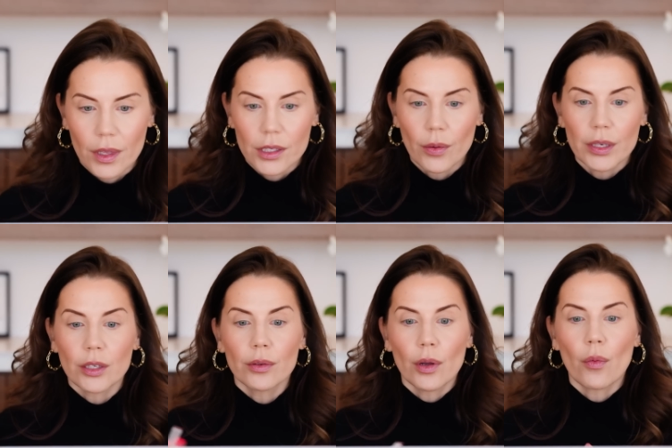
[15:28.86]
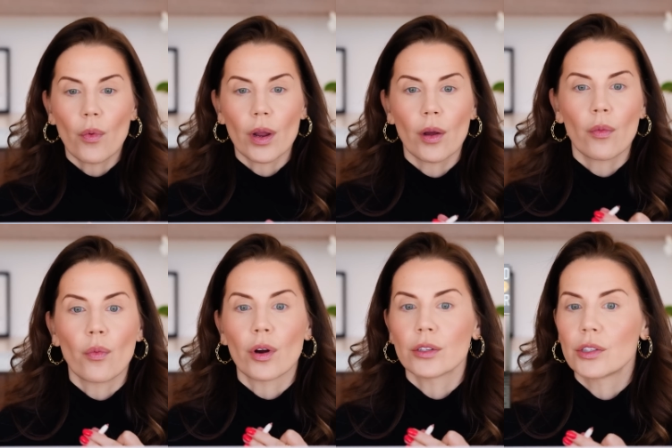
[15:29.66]
So I don't know what
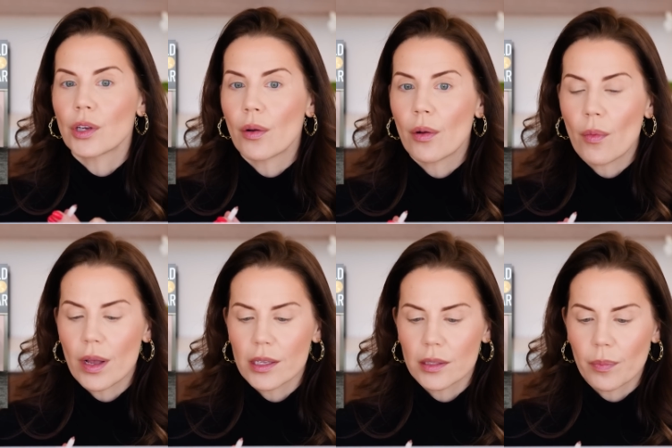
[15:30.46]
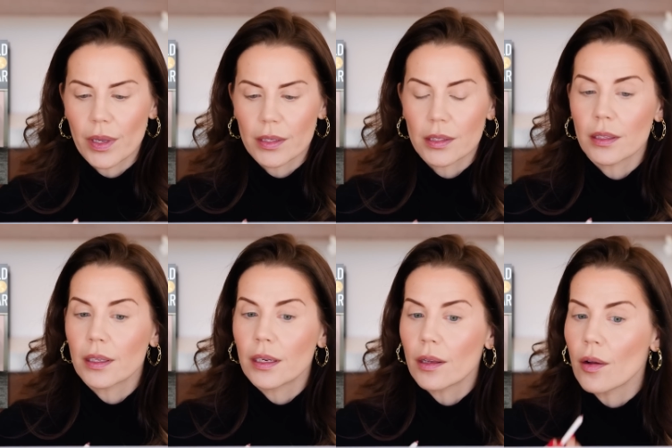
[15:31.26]
awards show it was, but
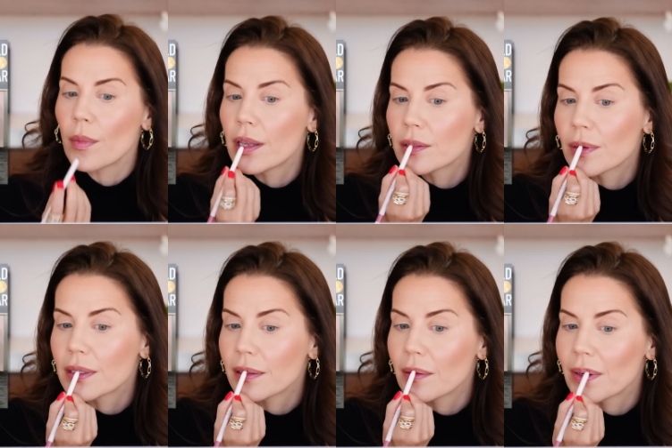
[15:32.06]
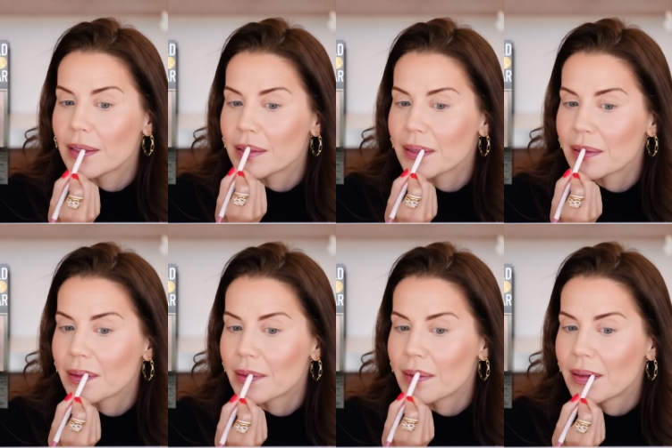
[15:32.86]
Selena Gomez recently went
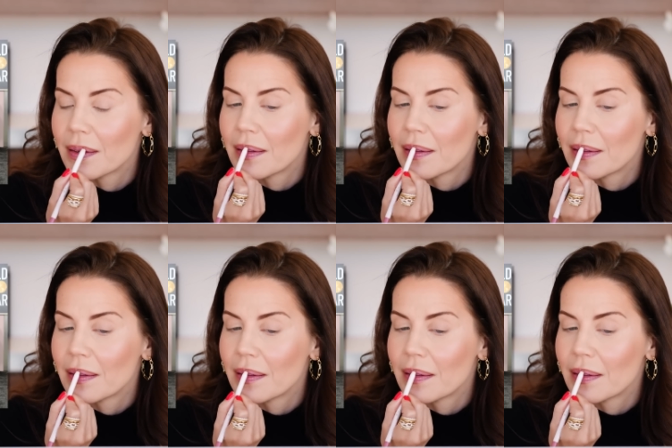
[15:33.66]
to